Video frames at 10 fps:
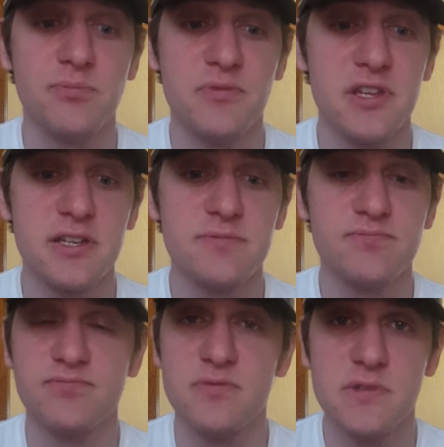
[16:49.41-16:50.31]
that
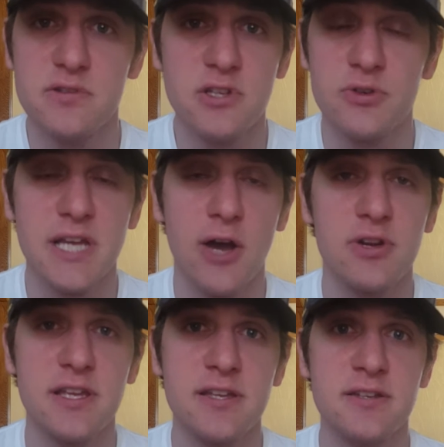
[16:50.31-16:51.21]
no
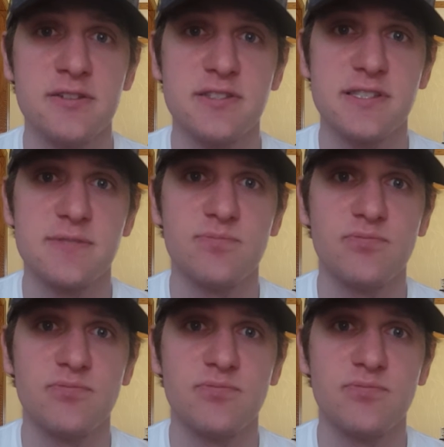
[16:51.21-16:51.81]
doubt is